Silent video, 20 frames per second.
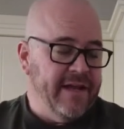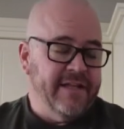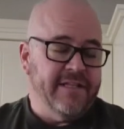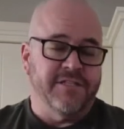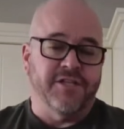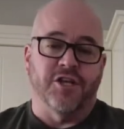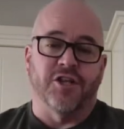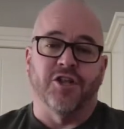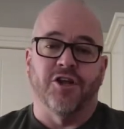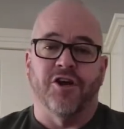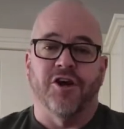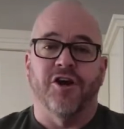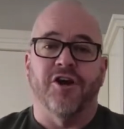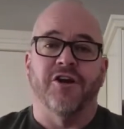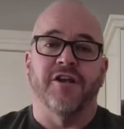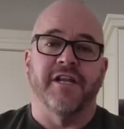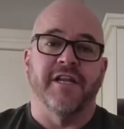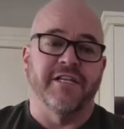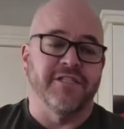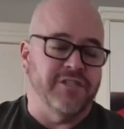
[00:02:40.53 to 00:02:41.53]
to
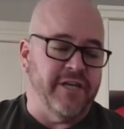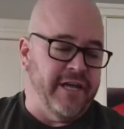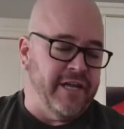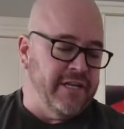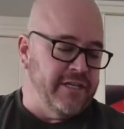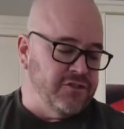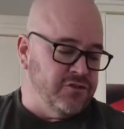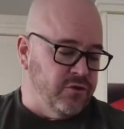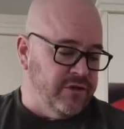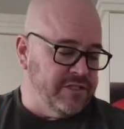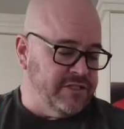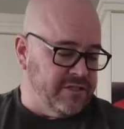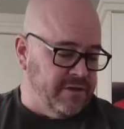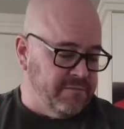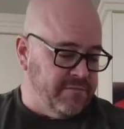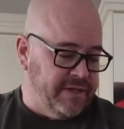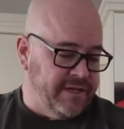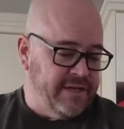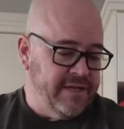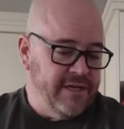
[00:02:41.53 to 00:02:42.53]
learn and enjoy
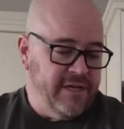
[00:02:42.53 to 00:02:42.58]
something.